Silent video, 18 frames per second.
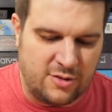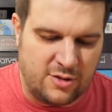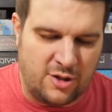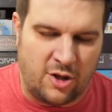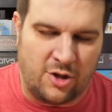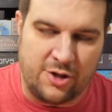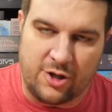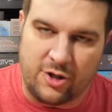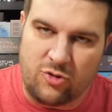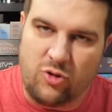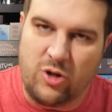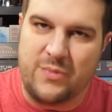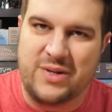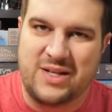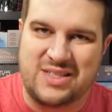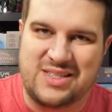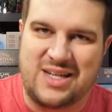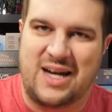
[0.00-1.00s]
all your
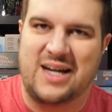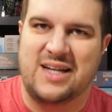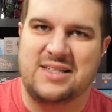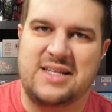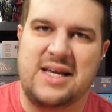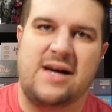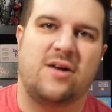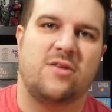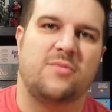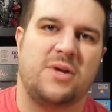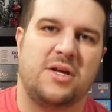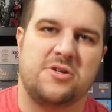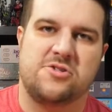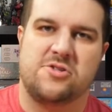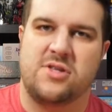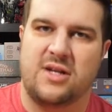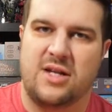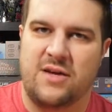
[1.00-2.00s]
equipment tied down, made
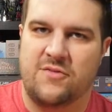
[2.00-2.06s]
sure that